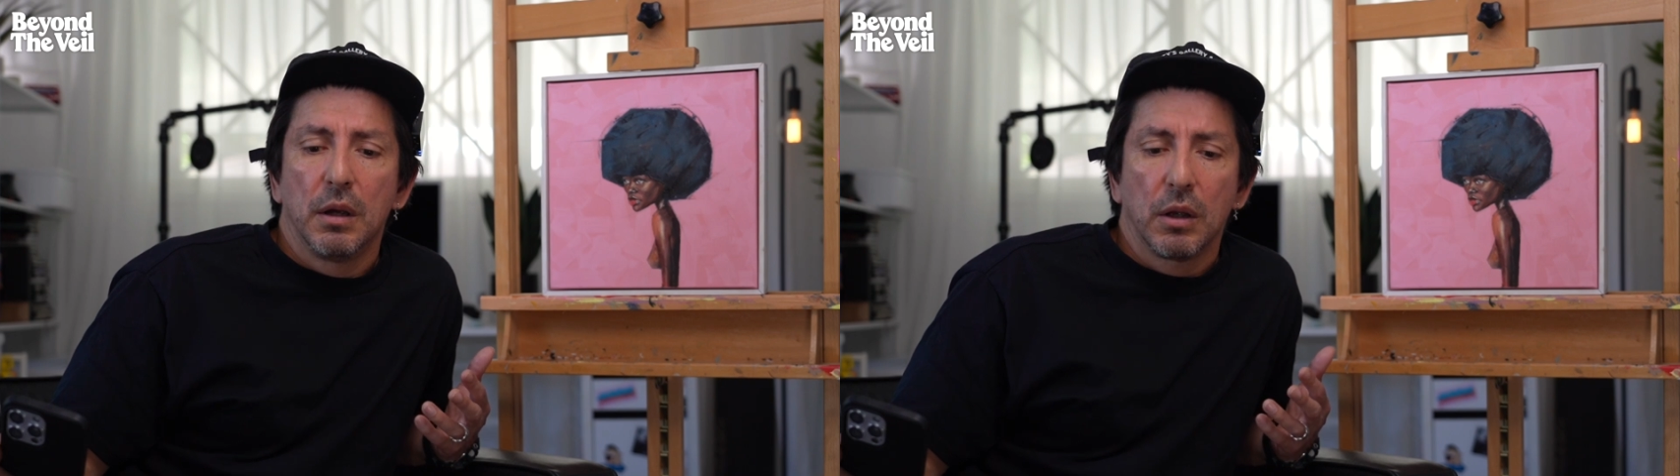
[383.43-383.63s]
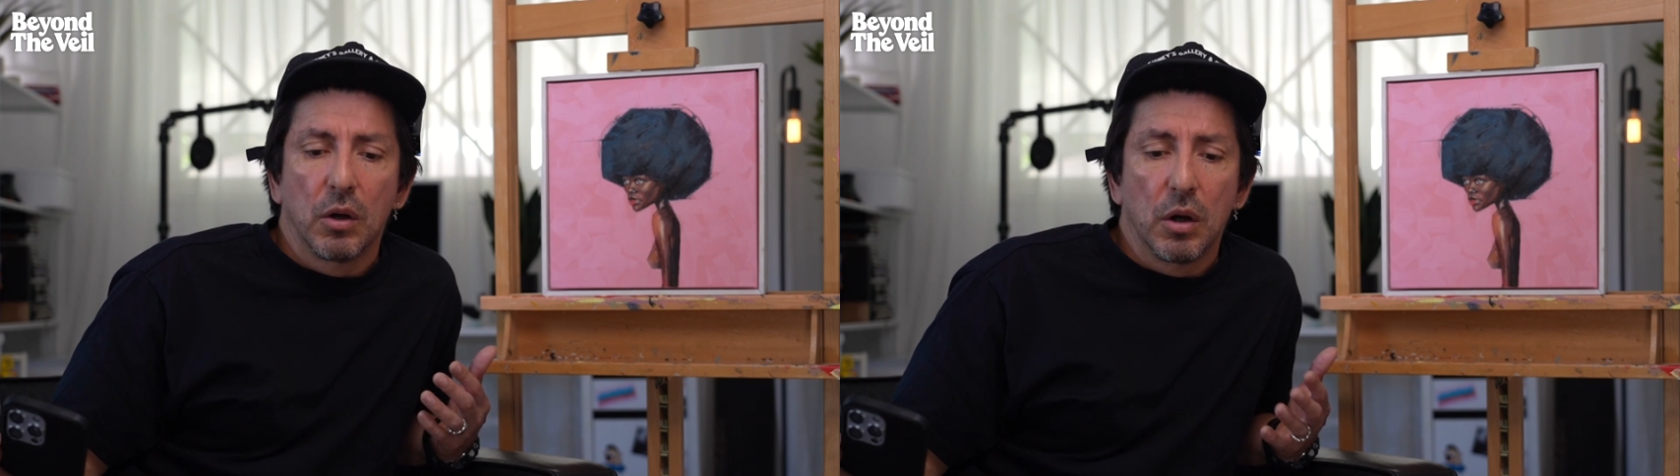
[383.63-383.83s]

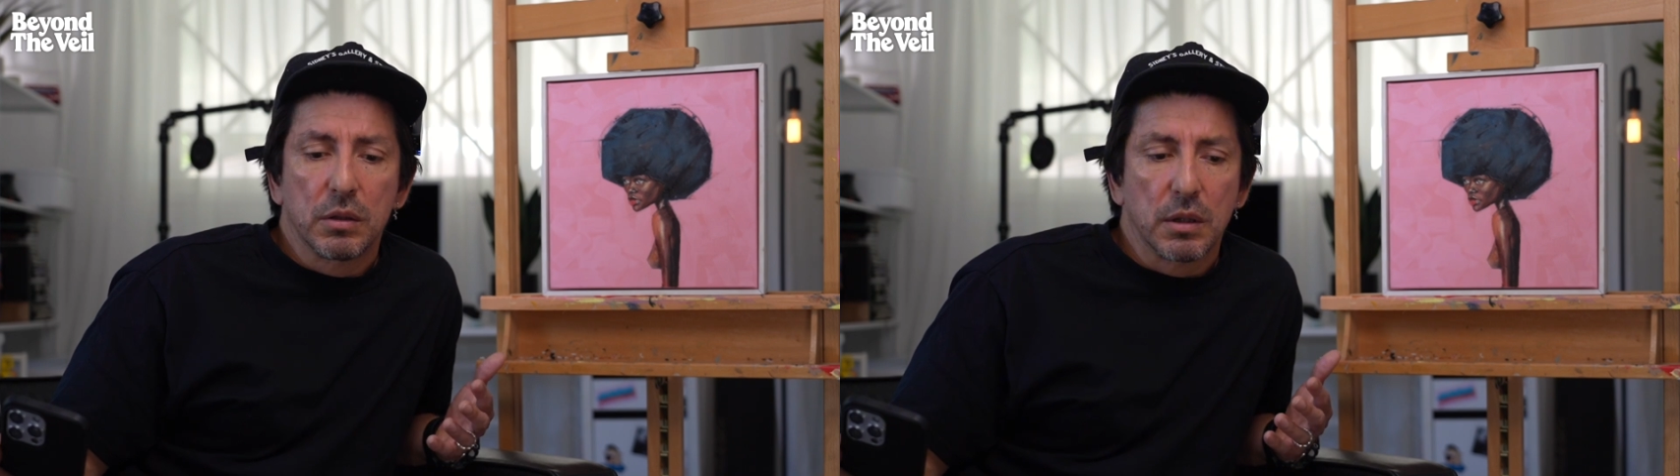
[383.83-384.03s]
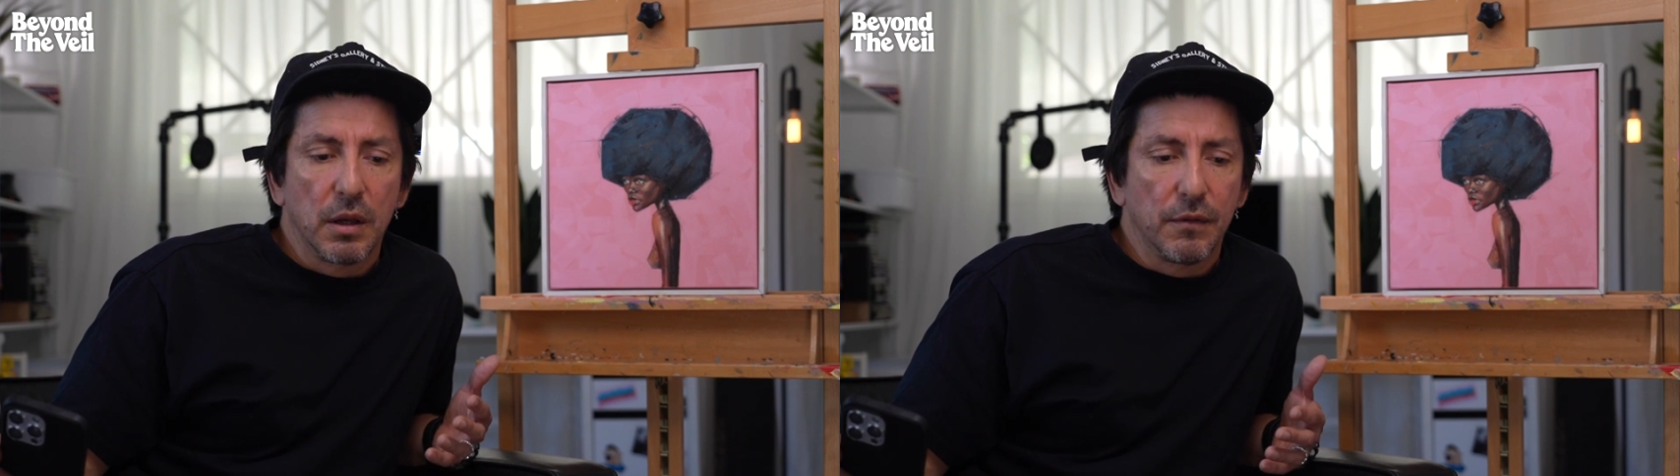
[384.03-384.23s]

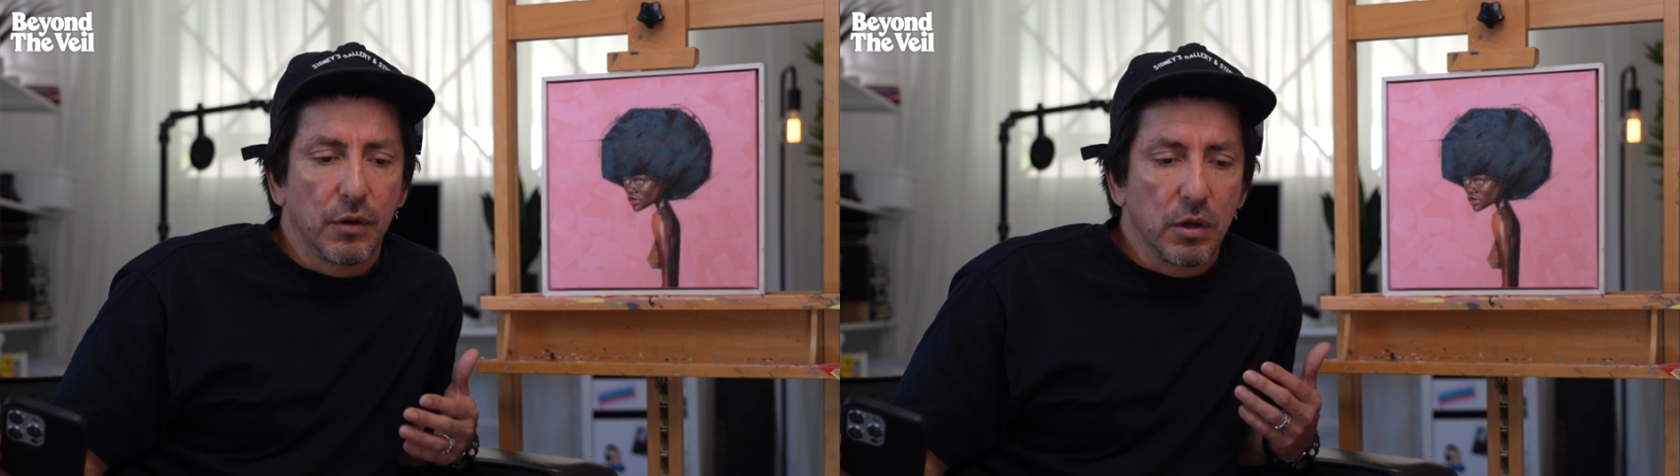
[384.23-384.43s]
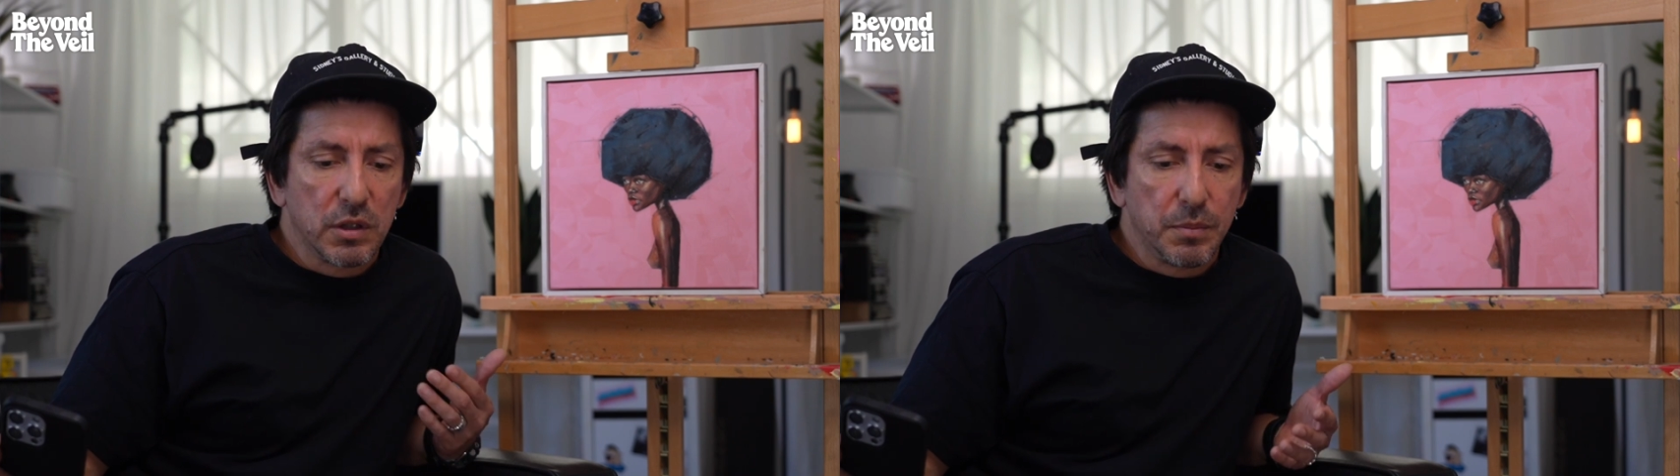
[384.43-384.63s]
God's love,
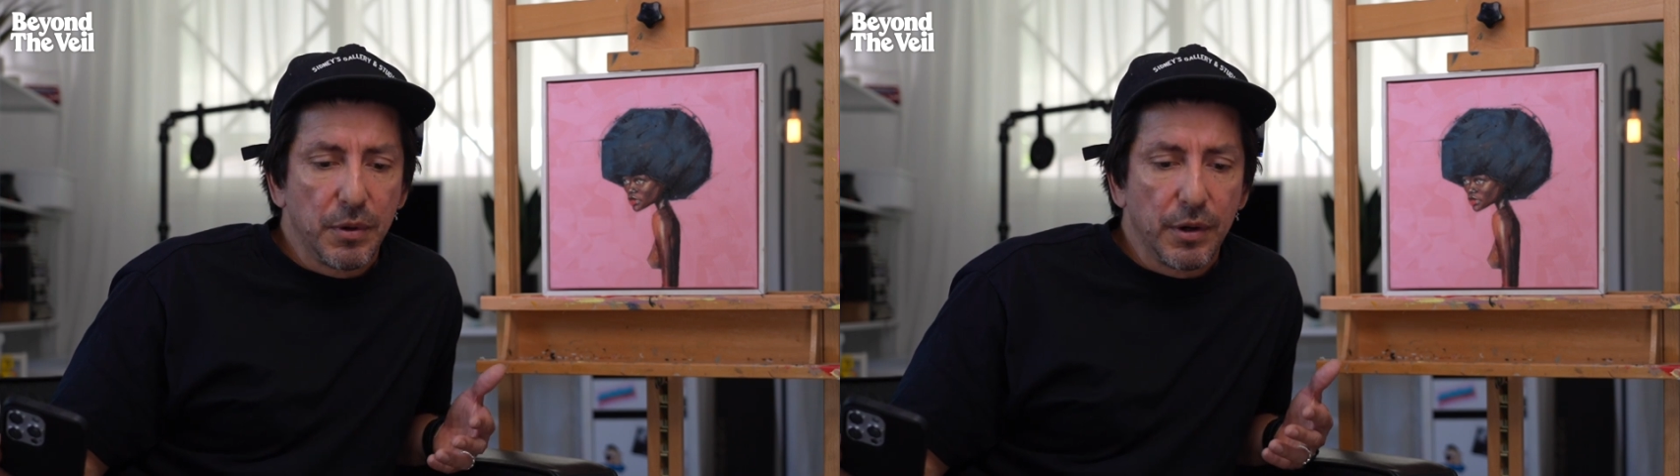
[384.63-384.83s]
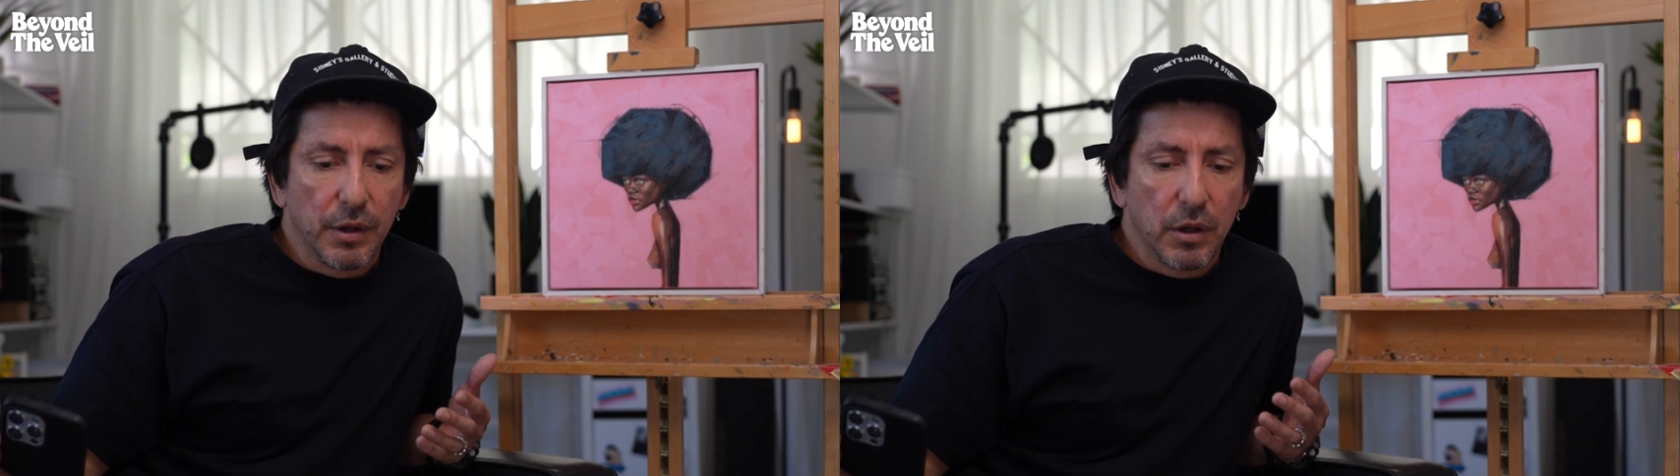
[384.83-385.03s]
God's
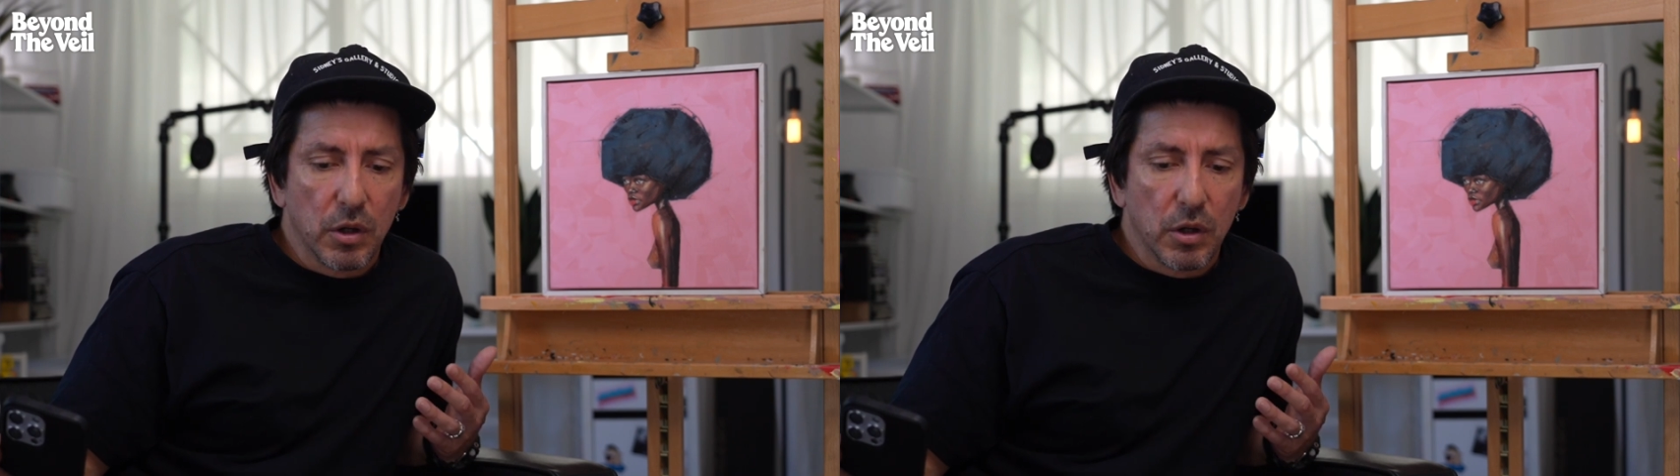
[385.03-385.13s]
spirit,